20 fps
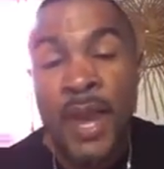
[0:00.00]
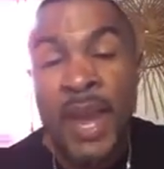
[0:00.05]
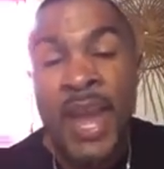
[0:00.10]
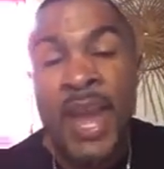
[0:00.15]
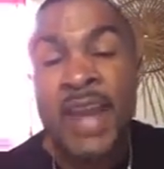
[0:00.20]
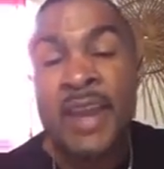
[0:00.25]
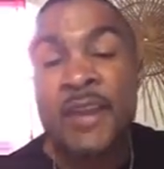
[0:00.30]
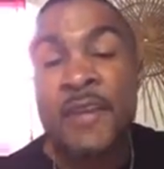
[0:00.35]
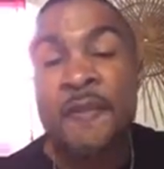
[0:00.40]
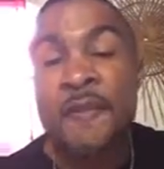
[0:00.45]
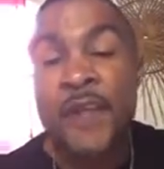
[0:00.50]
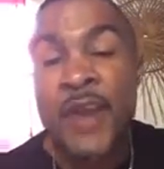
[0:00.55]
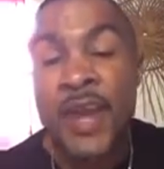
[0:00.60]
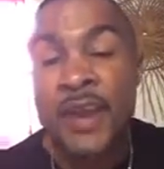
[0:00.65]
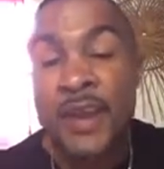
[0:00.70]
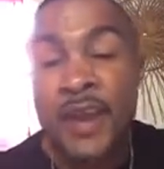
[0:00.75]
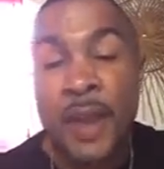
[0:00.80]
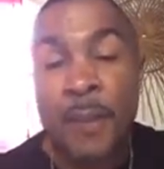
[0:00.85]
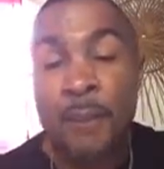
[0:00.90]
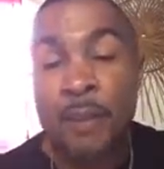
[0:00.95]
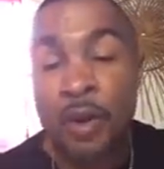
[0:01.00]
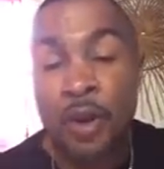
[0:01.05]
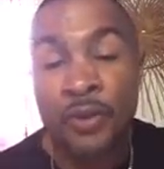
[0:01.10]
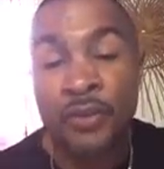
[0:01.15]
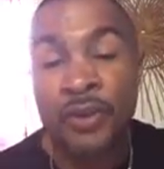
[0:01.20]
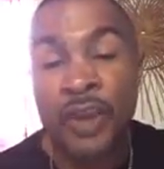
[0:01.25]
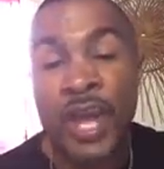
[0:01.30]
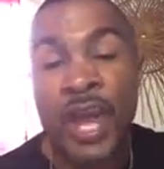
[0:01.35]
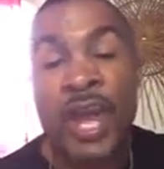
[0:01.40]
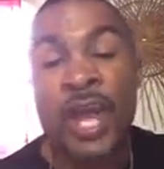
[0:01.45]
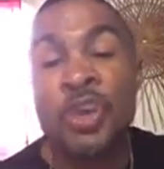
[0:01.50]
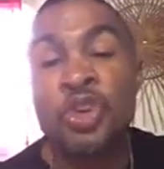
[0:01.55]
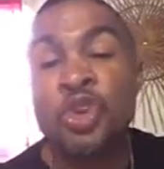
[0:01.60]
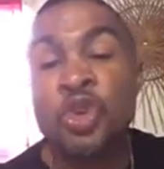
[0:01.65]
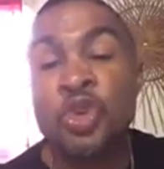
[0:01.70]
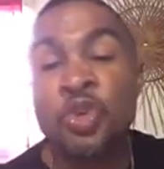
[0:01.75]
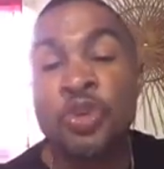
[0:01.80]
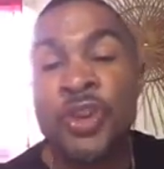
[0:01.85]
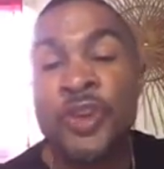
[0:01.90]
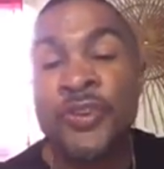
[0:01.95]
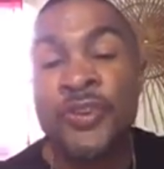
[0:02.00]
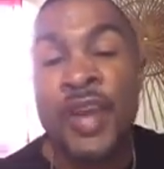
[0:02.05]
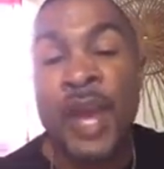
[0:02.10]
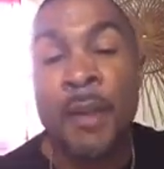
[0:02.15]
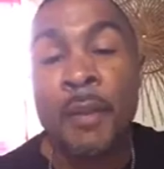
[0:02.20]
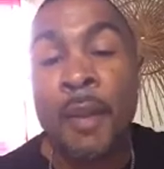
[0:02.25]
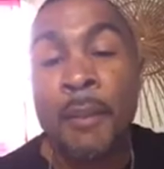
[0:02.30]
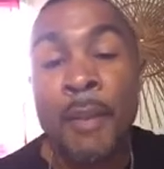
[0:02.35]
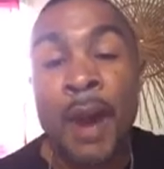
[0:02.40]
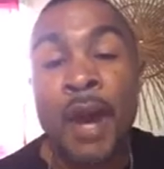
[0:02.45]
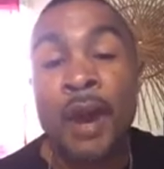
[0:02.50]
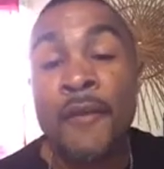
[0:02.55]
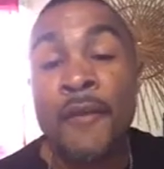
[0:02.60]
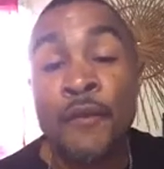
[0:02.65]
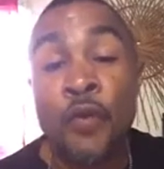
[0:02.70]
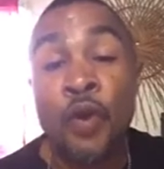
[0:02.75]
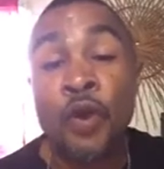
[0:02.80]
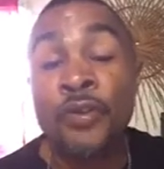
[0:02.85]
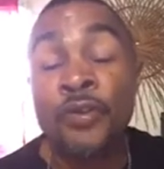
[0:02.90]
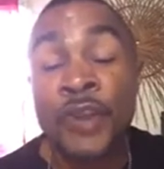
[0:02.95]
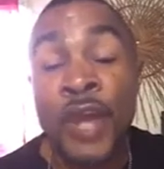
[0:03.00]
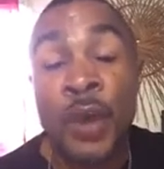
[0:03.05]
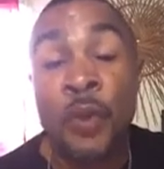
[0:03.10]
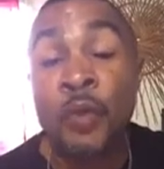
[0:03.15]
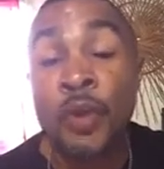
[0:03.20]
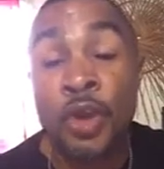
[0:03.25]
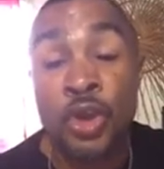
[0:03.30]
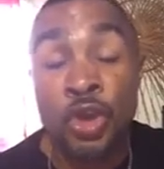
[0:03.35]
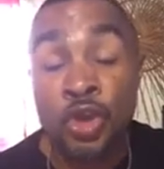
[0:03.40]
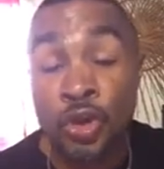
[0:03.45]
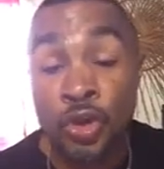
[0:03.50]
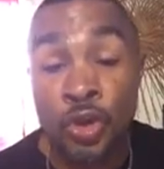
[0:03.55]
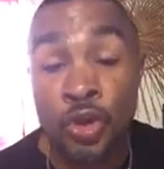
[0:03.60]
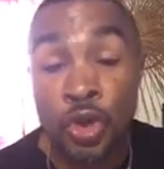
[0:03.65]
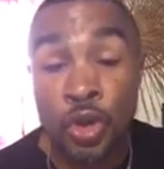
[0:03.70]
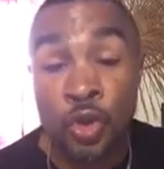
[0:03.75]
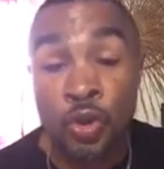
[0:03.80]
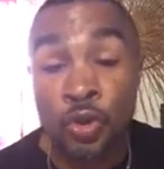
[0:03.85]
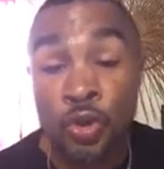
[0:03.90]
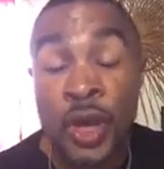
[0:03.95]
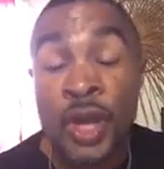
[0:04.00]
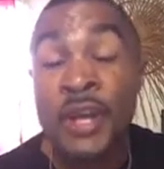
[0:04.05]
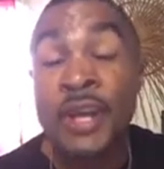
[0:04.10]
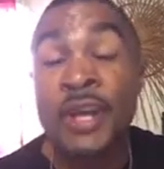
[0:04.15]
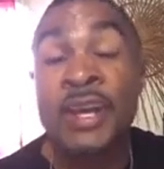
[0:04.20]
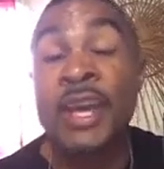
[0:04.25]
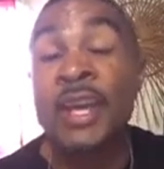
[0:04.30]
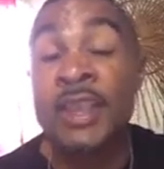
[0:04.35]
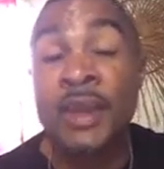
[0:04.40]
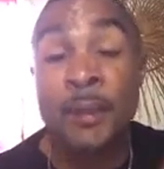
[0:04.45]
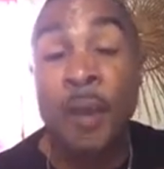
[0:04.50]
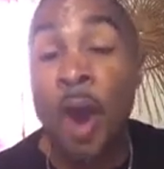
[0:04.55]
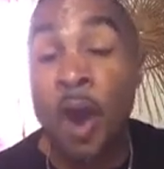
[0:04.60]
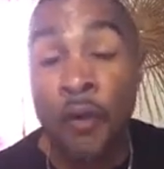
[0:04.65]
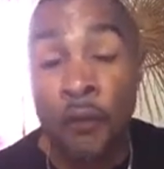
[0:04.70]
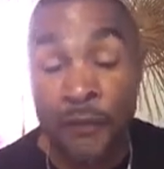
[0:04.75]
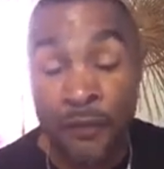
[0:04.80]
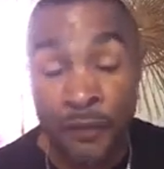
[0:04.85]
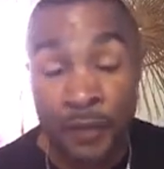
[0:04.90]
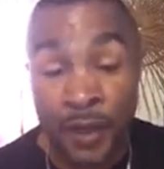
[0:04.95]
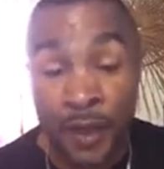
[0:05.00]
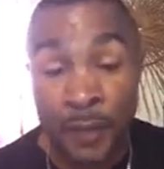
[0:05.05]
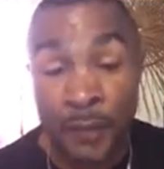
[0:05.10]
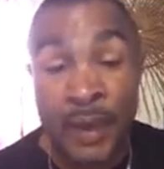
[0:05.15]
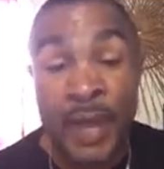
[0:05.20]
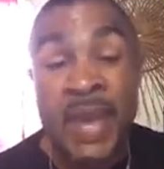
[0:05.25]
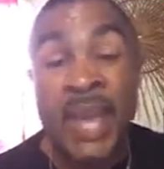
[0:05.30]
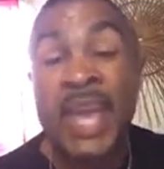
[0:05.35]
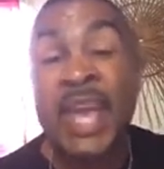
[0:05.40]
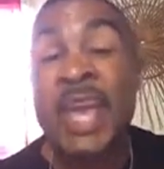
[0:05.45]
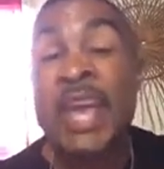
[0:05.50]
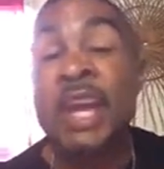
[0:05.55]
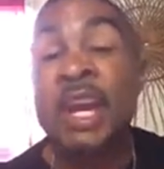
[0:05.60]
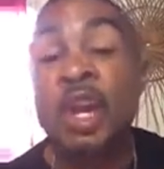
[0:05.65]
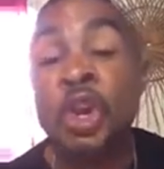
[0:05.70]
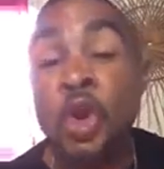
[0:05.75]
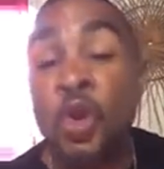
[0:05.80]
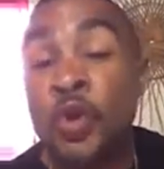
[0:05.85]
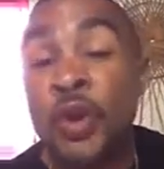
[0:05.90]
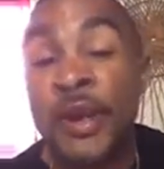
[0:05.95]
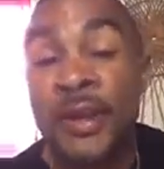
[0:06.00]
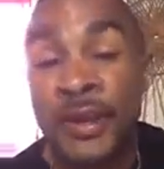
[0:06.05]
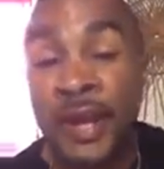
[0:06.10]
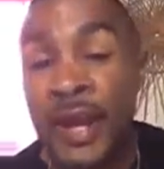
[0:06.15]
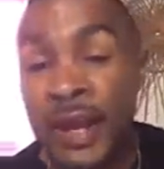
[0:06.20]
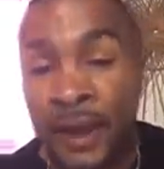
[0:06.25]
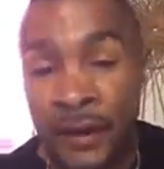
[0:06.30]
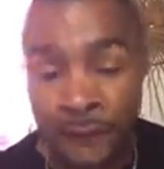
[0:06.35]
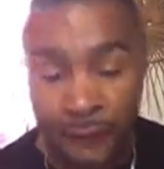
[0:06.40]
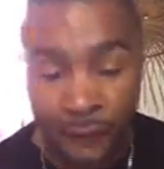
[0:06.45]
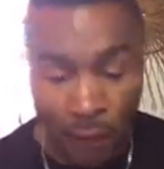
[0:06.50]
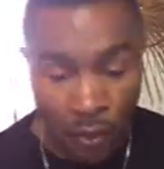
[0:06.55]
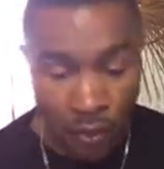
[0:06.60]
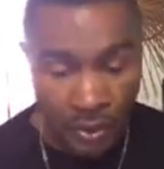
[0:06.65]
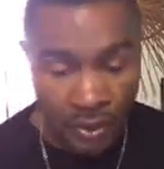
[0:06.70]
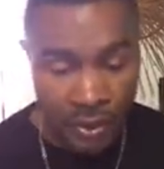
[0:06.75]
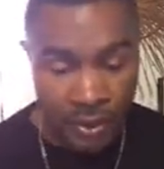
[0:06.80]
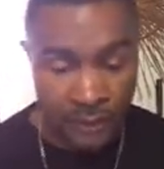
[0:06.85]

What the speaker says: and defend that person and use the same amount of force they would have used to get them off them, including deadly force.